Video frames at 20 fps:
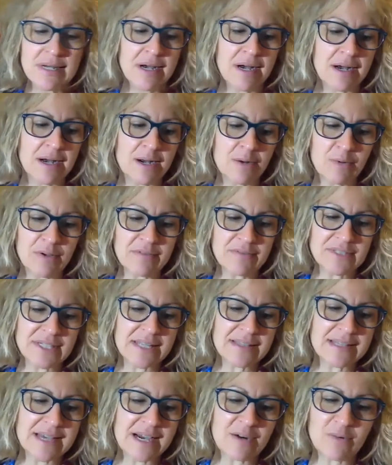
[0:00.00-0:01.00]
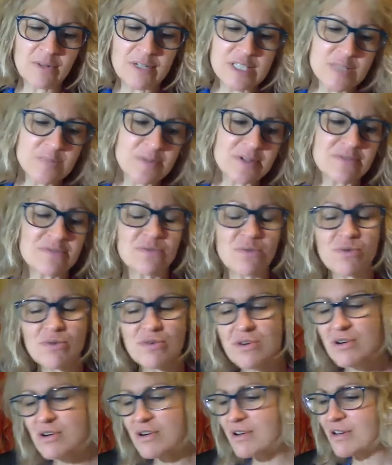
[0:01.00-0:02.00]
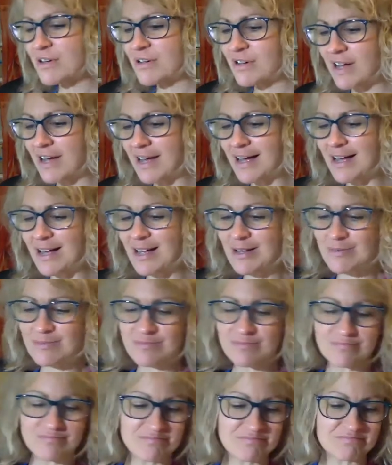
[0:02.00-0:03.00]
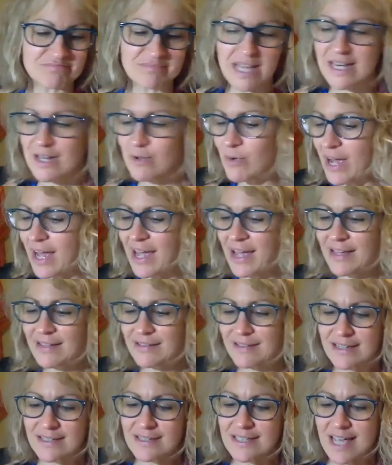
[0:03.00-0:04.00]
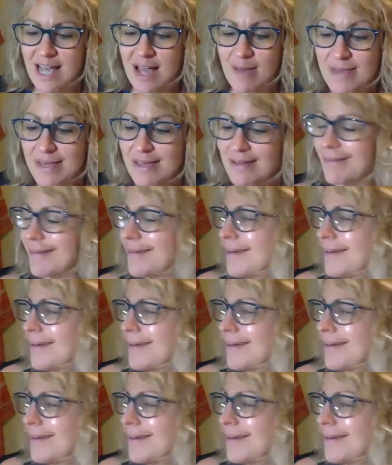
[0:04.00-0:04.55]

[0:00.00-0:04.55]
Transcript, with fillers: Uh, we've done that once before. Um, anyway, that's coming.